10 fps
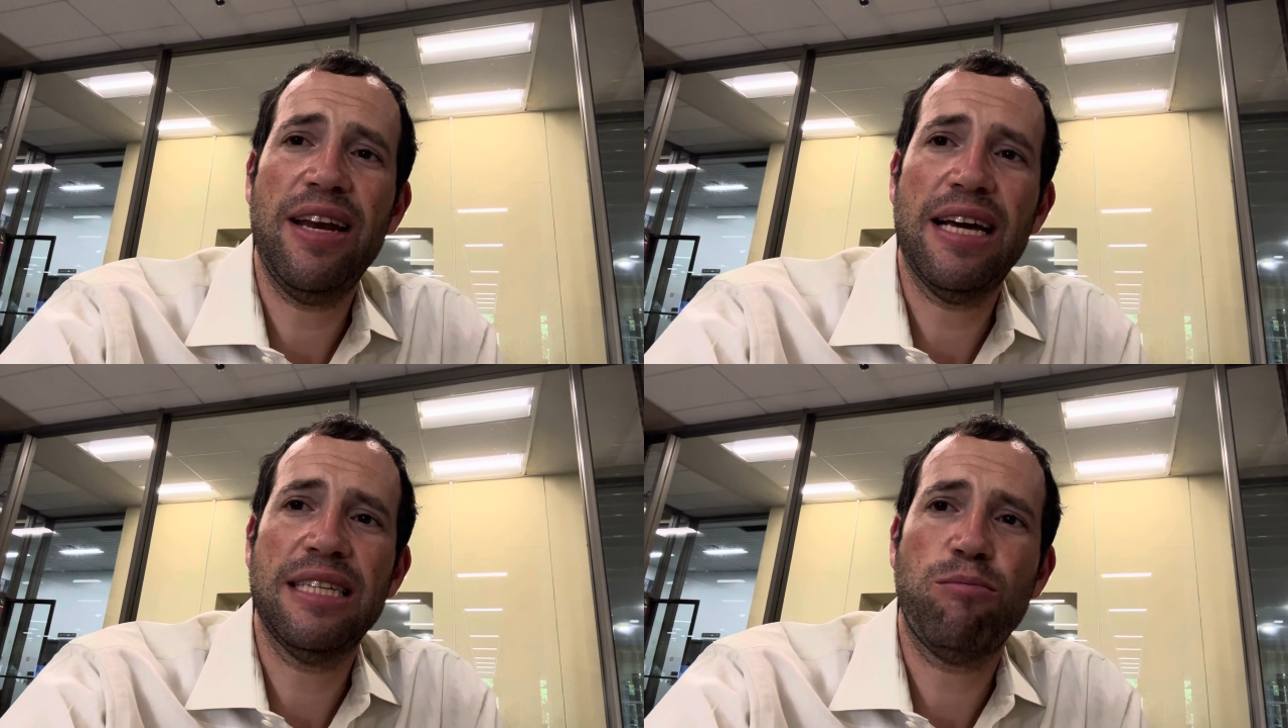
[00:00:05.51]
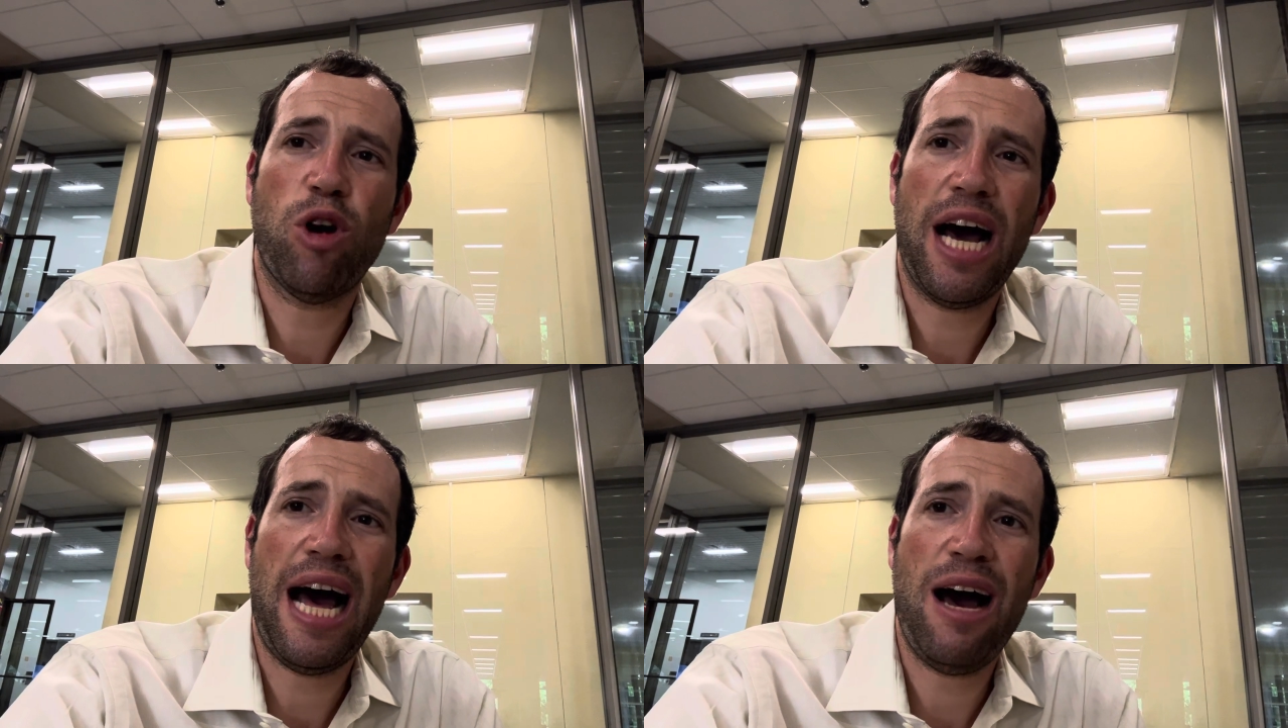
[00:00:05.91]
us
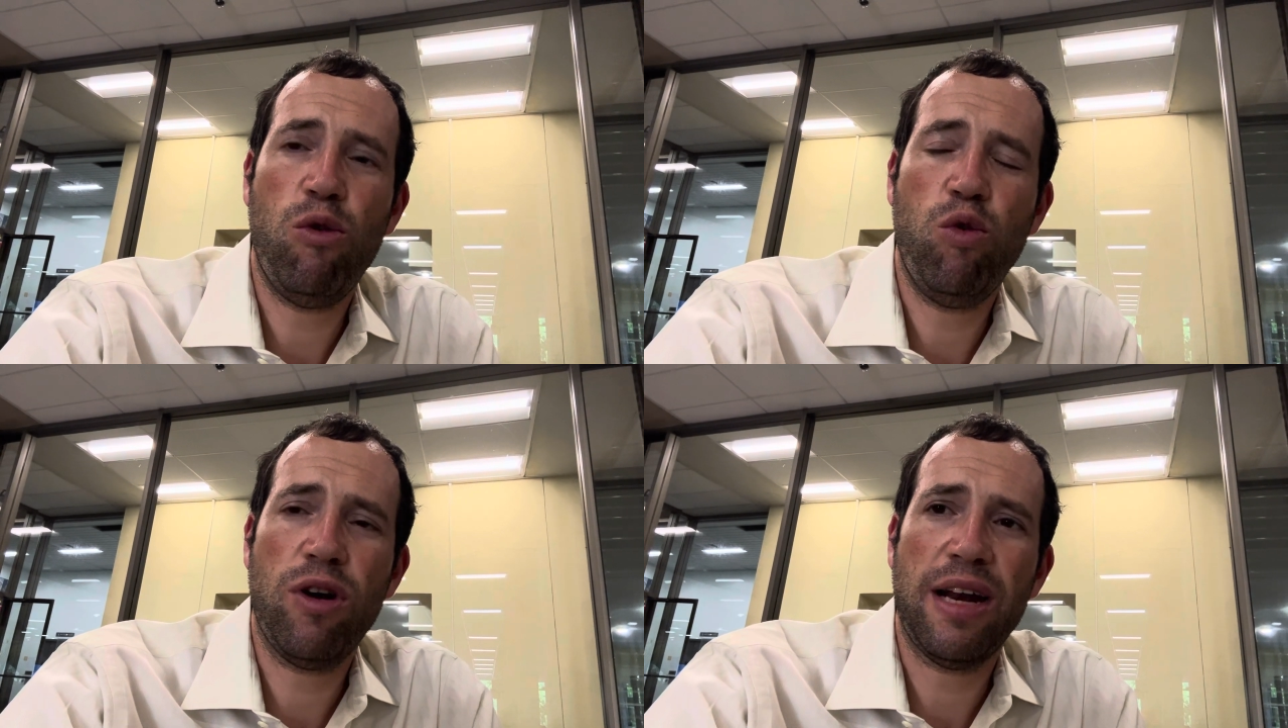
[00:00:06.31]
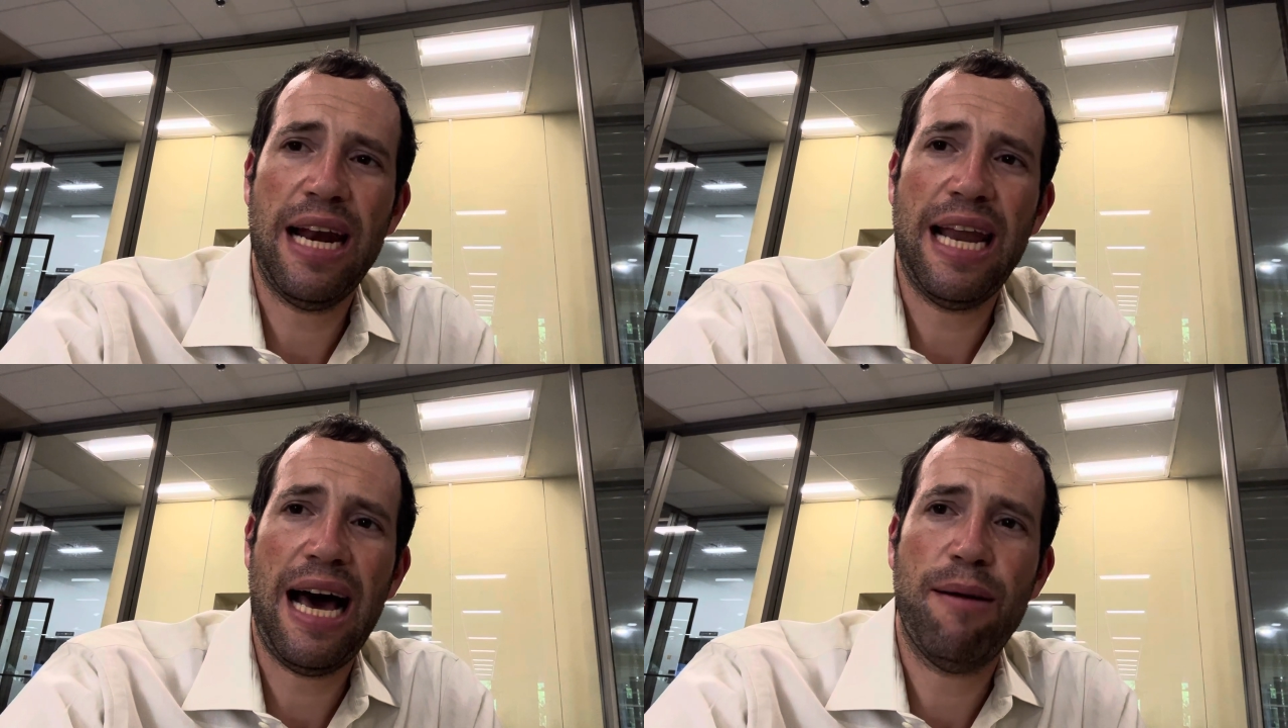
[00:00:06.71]
bracha
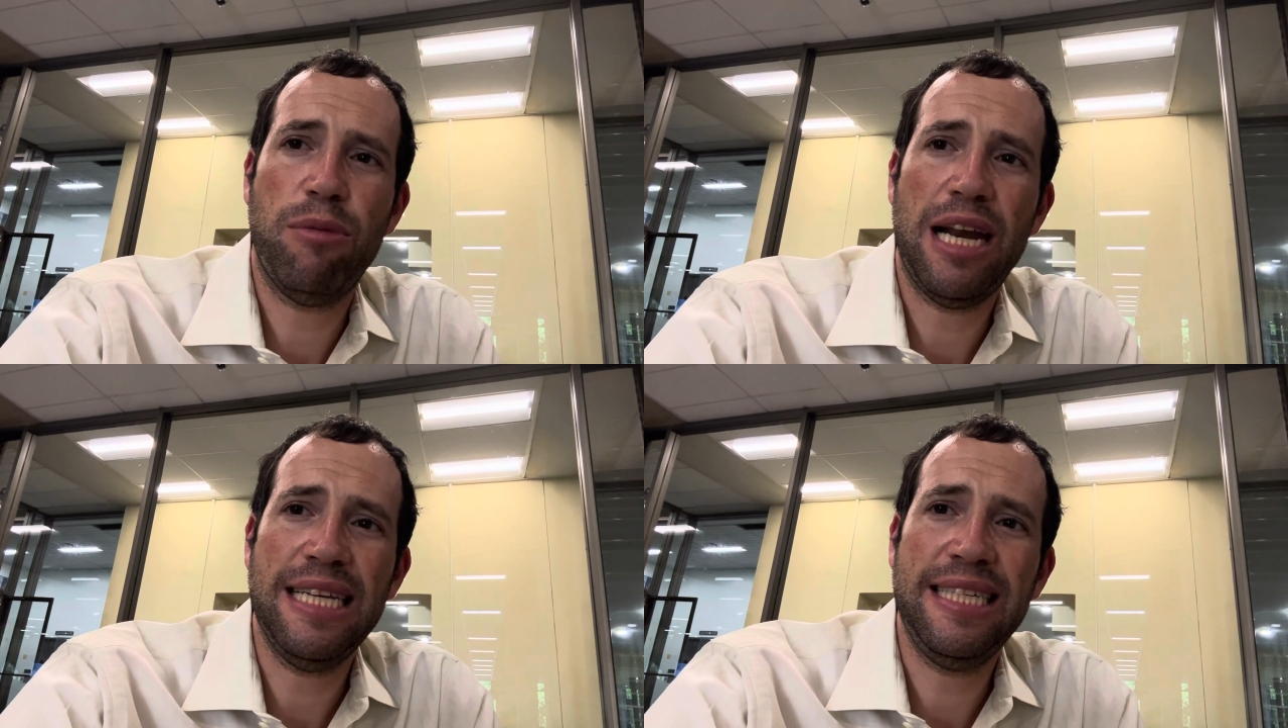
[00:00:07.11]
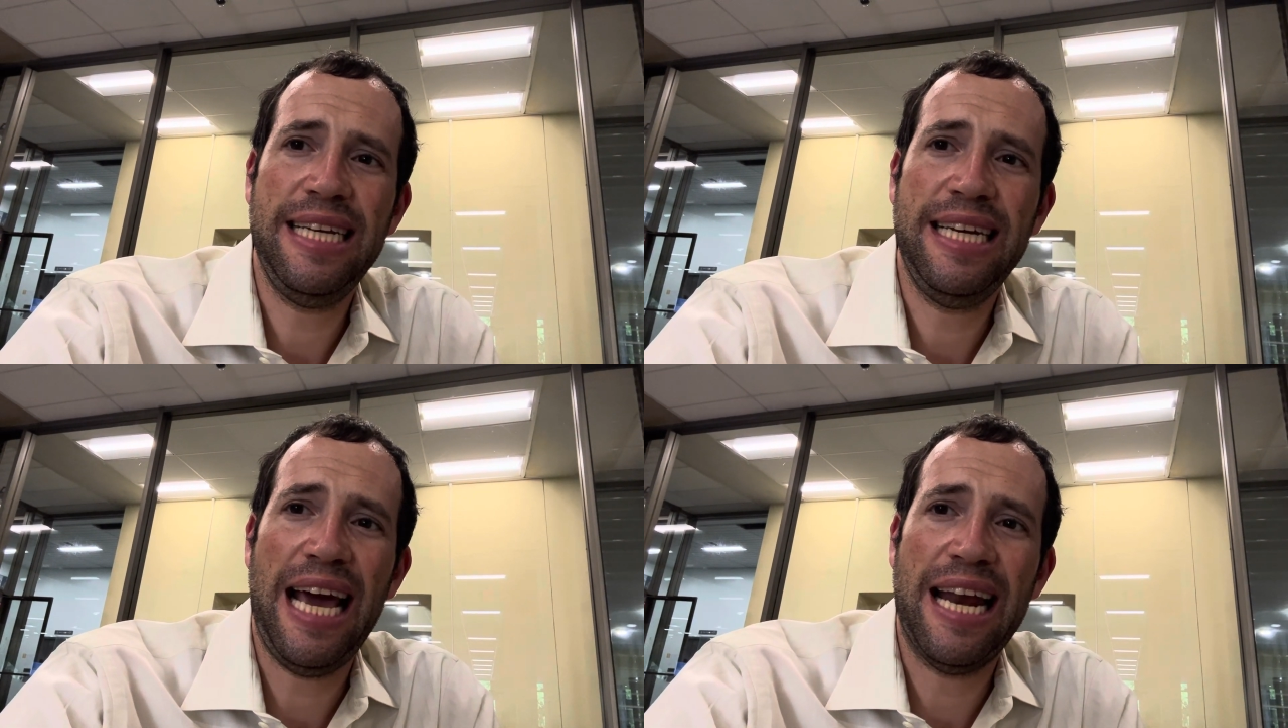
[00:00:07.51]
uklala,
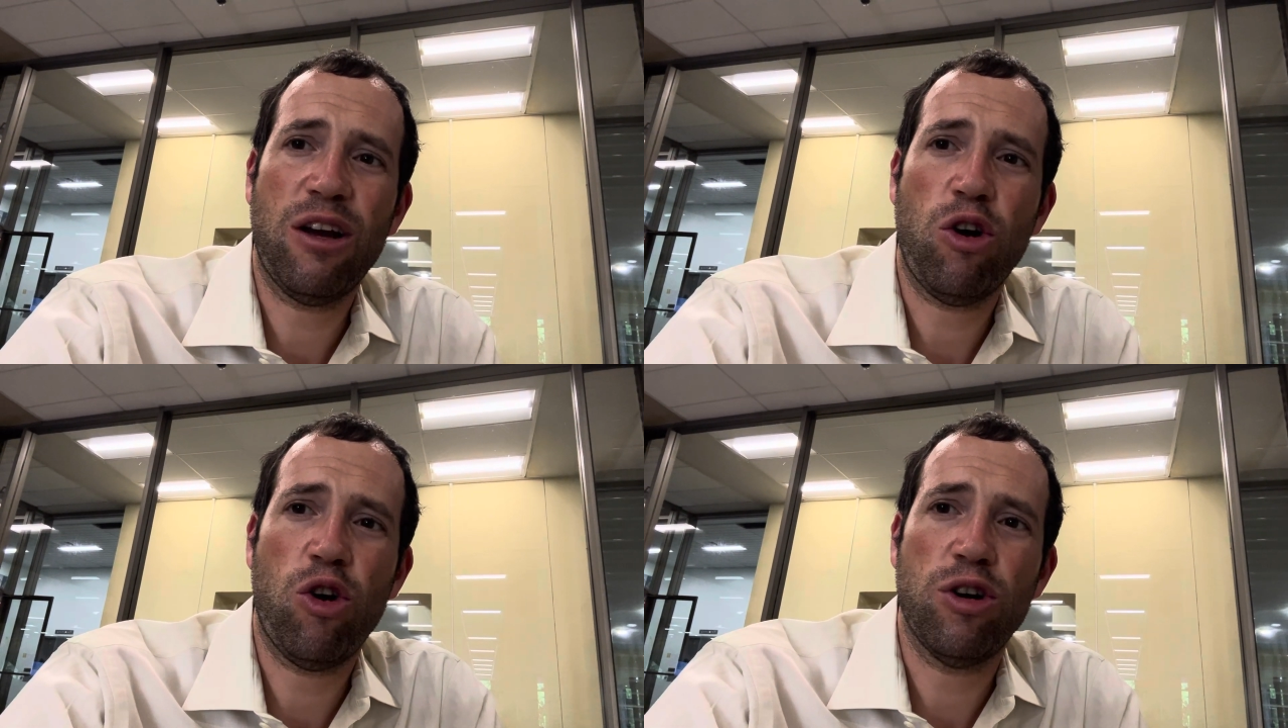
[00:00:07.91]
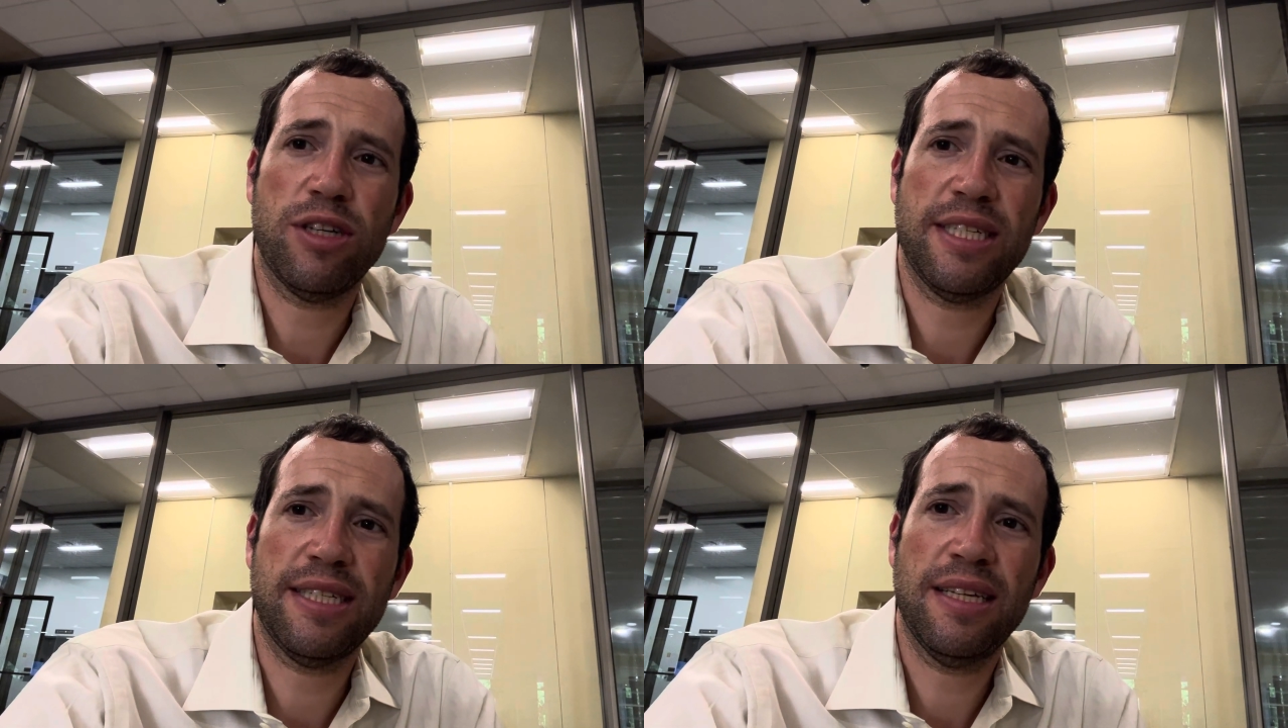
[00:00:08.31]
blessing and
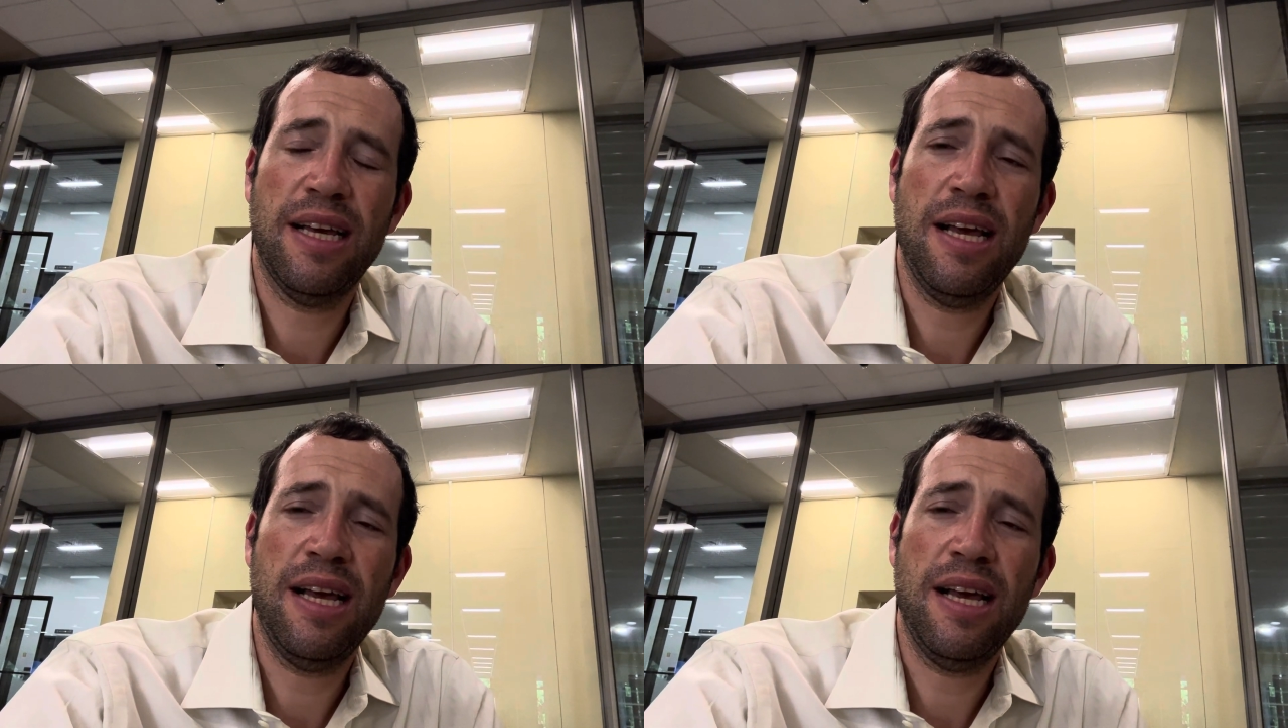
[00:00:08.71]
curse.